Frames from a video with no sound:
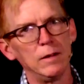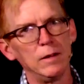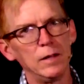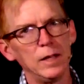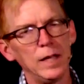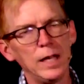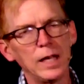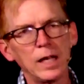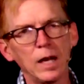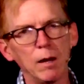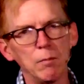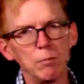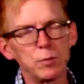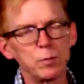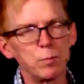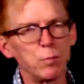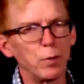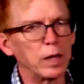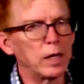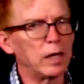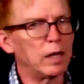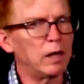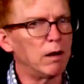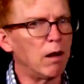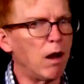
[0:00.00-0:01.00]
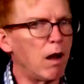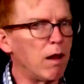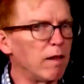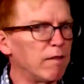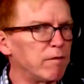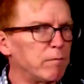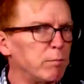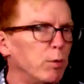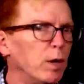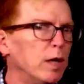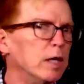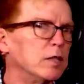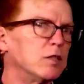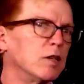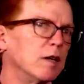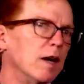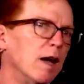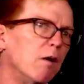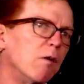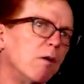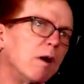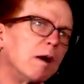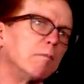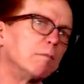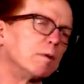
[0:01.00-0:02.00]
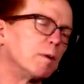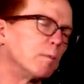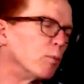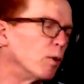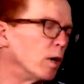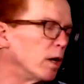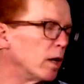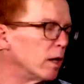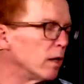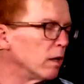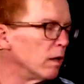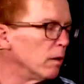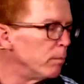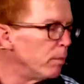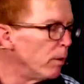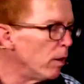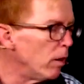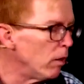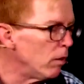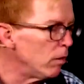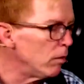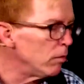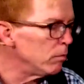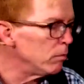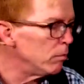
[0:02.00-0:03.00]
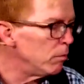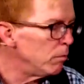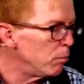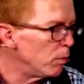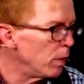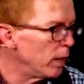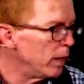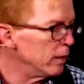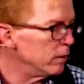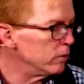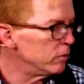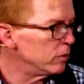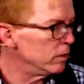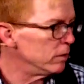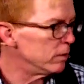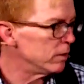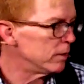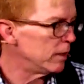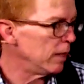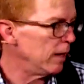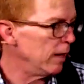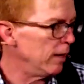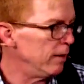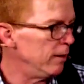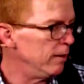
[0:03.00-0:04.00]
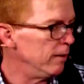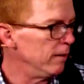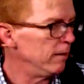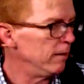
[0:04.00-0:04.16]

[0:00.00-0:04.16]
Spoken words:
He comes bringing an olive branch, and I want him to bring a palm branch instead.